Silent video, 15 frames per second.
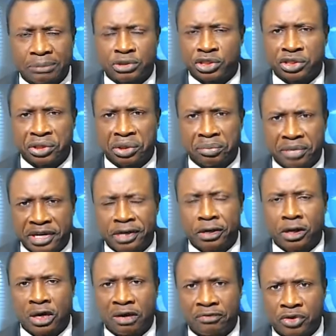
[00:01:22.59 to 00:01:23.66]
I'm sure many
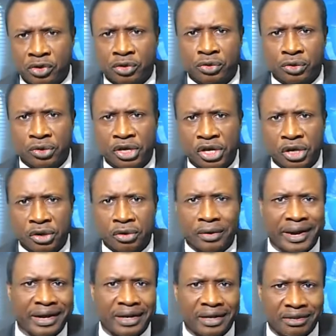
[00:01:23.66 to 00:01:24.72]
of you
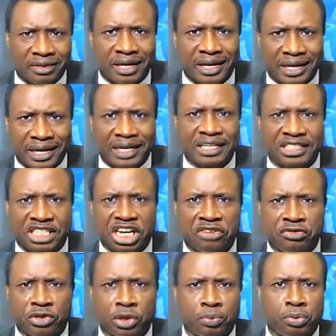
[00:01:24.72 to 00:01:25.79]
read the
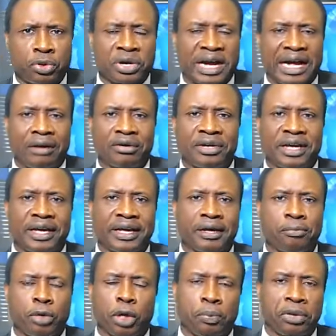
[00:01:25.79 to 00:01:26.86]
interview put out
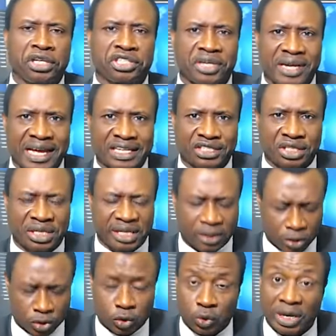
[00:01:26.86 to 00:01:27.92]
there, published yesterday
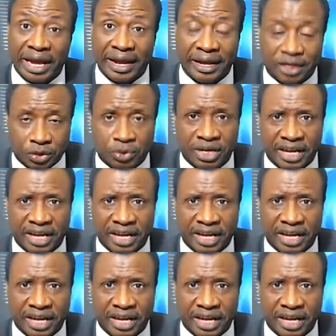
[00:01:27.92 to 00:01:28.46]
or today,